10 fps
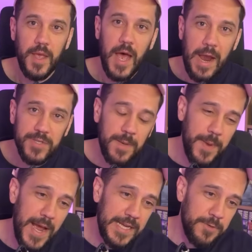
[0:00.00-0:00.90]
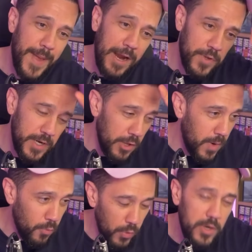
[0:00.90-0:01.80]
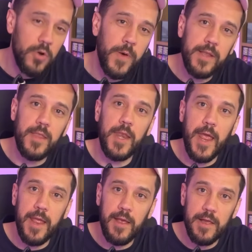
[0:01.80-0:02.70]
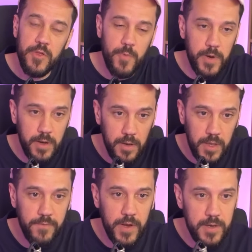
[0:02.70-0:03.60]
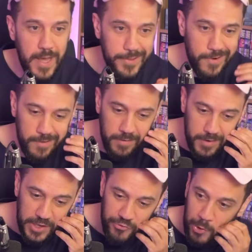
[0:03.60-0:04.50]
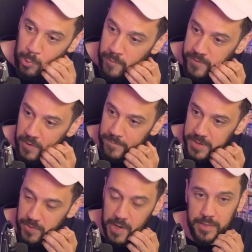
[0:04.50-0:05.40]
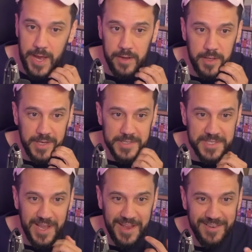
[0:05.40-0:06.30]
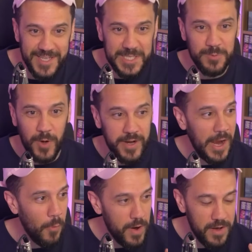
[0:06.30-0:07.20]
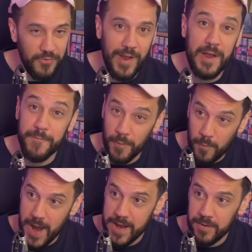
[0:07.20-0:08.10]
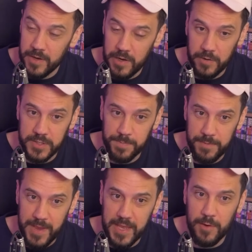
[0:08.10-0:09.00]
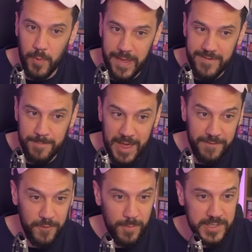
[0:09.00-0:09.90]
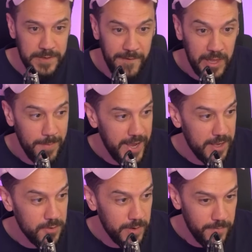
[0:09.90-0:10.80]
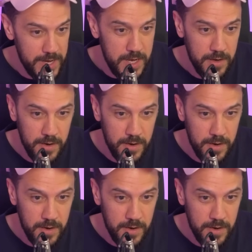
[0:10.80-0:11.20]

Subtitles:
Hi, what's up, guys? I'm back with another one real quick today. I just want to give another controller review. I've been doing a lot of these, and this is one I wanted to try out for a while. You know, it's been making waves the past few months. I finally got my hands on. Ready?